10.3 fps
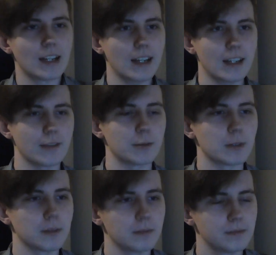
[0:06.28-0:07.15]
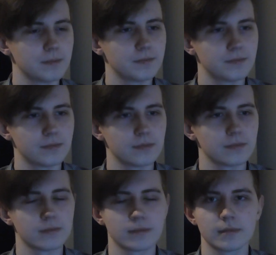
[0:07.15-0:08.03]
Hi everyone,
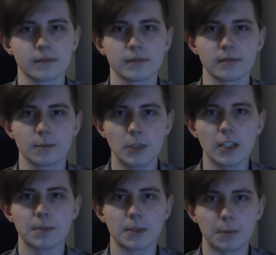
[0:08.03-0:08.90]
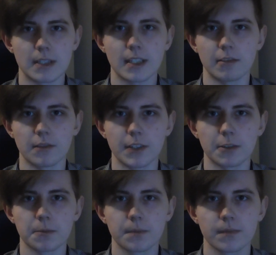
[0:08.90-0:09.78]
welcome to Whisky
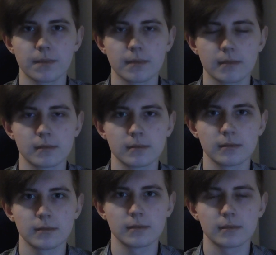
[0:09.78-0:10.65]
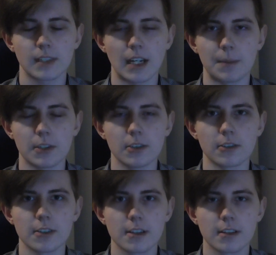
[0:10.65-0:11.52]
Review. I'm your
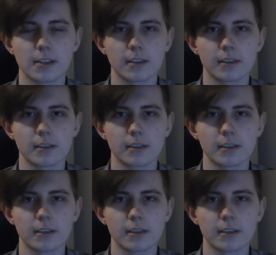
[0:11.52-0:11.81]
host,